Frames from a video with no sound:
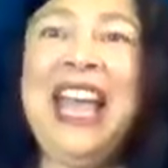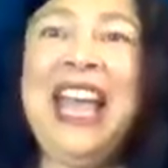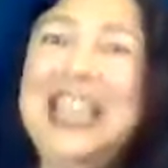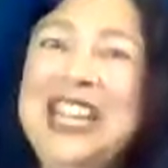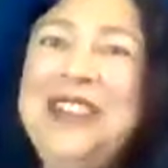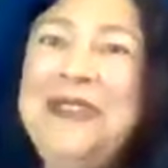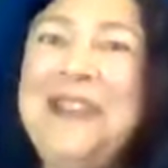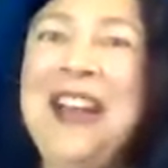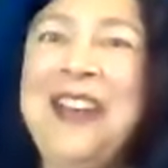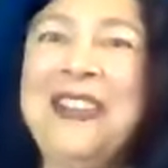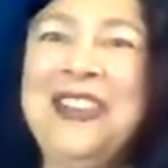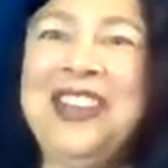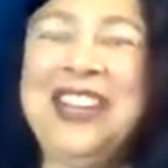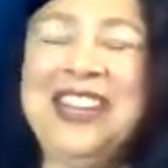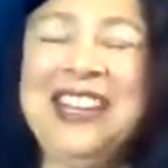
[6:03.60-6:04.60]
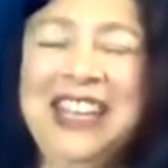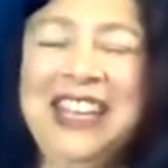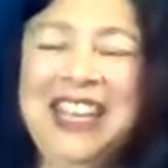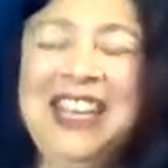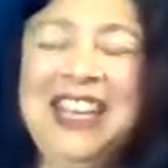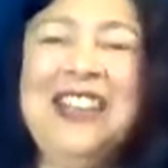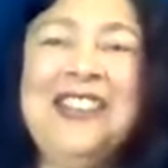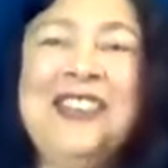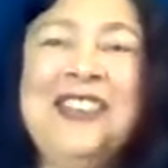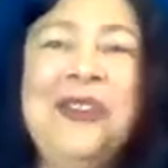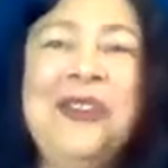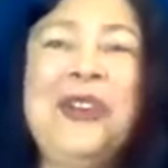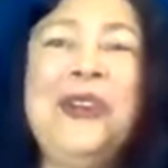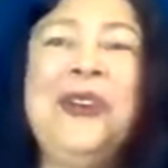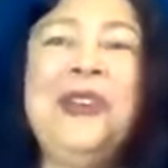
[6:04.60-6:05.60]
he'd found it. So
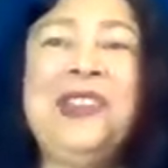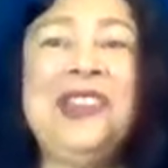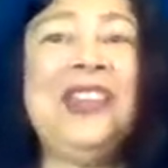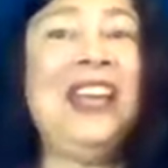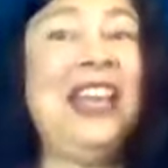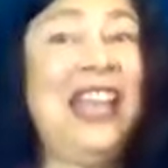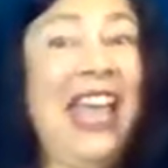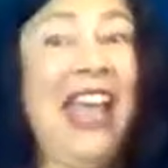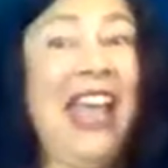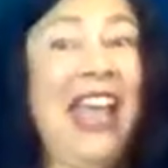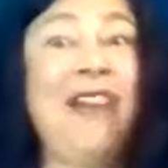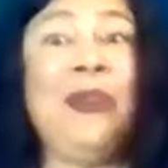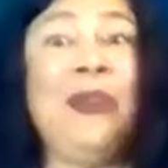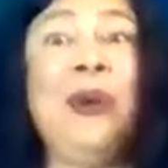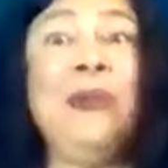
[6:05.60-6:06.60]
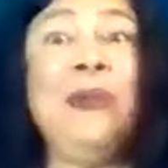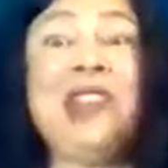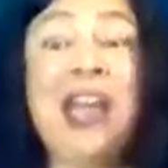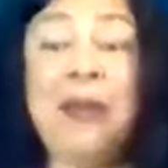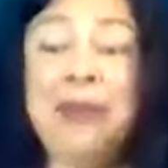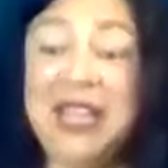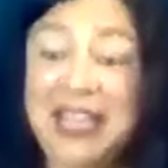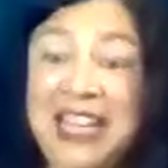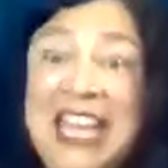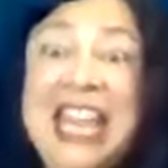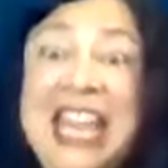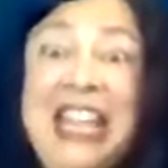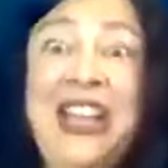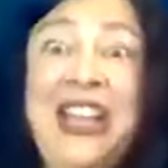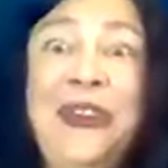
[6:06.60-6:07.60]
of course, everyone was happy. The
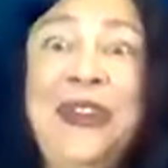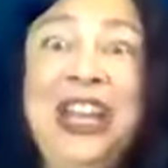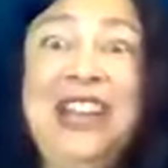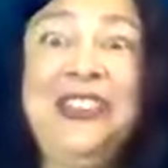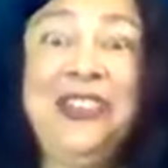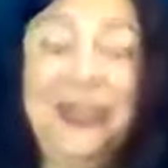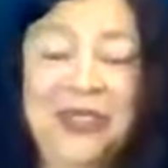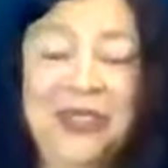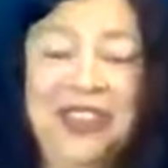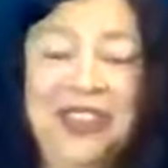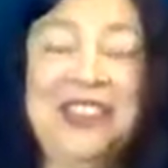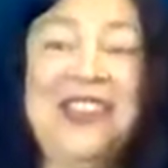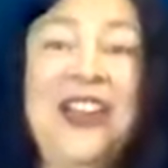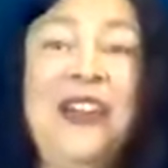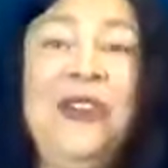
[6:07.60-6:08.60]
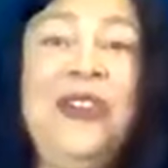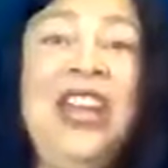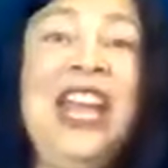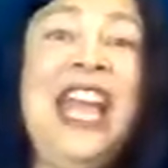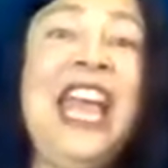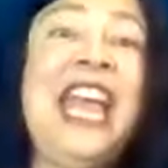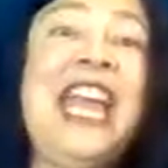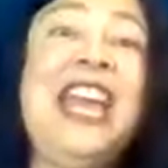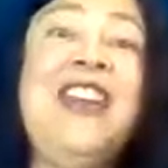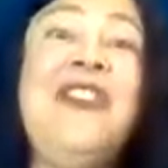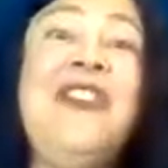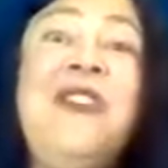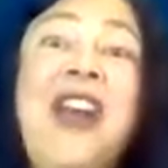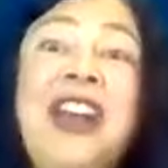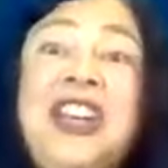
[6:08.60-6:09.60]
king, though, he took the stone, he
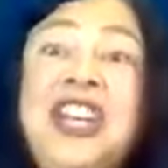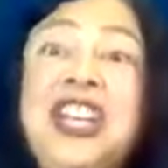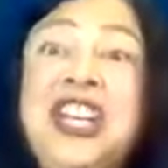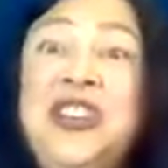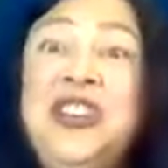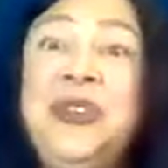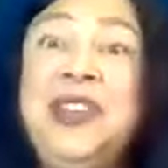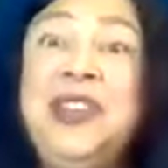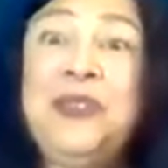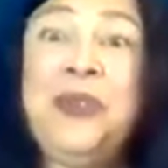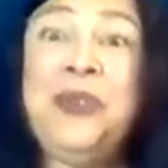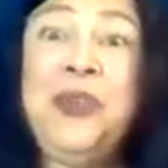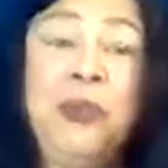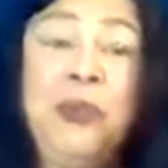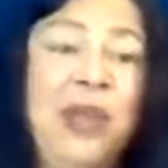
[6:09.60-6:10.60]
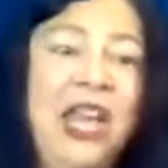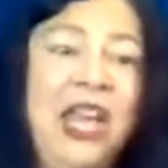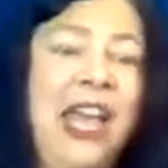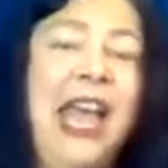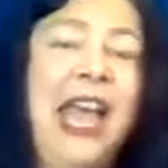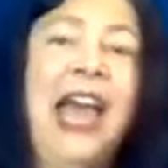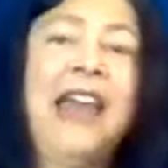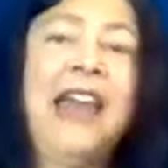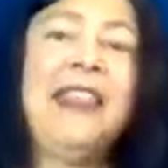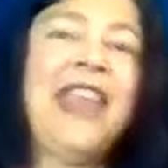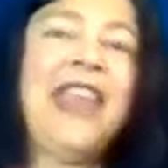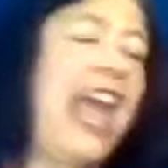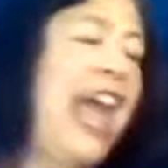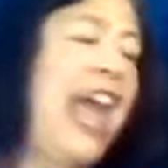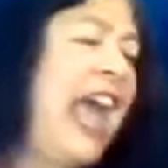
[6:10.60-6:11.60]
rushed into his room, and
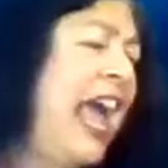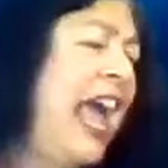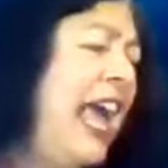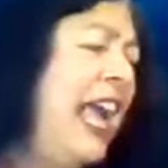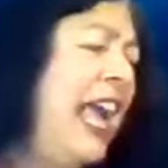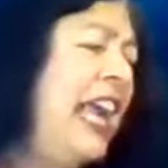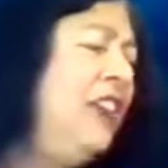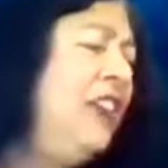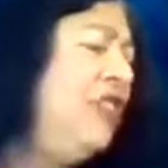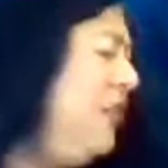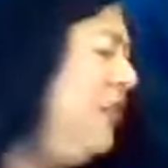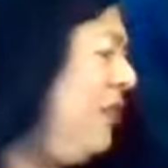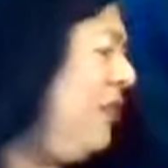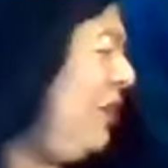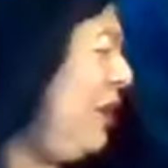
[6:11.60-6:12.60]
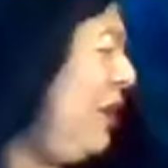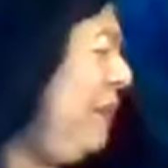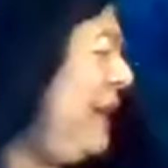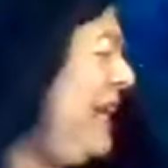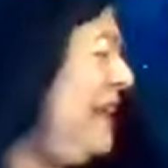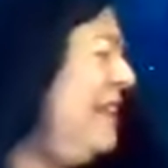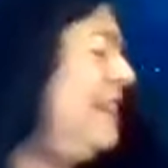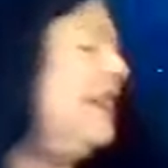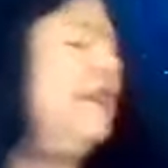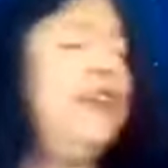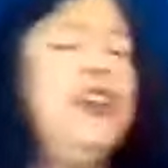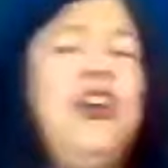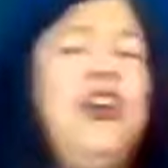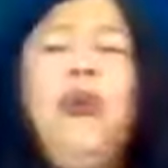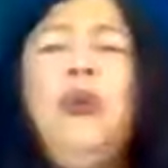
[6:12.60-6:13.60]
there he took a piece of
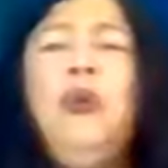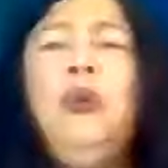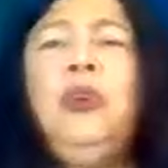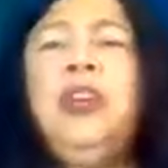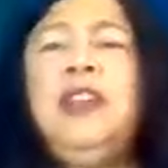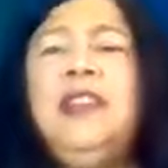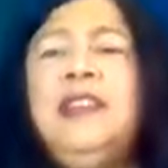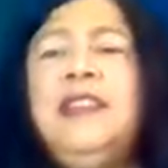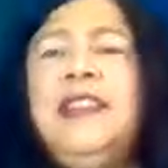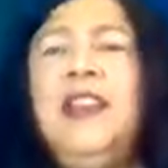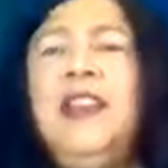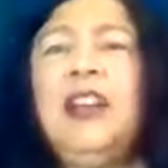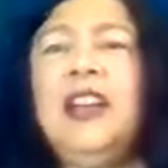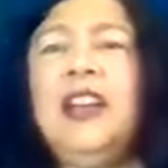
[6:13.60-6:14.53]
gold and silk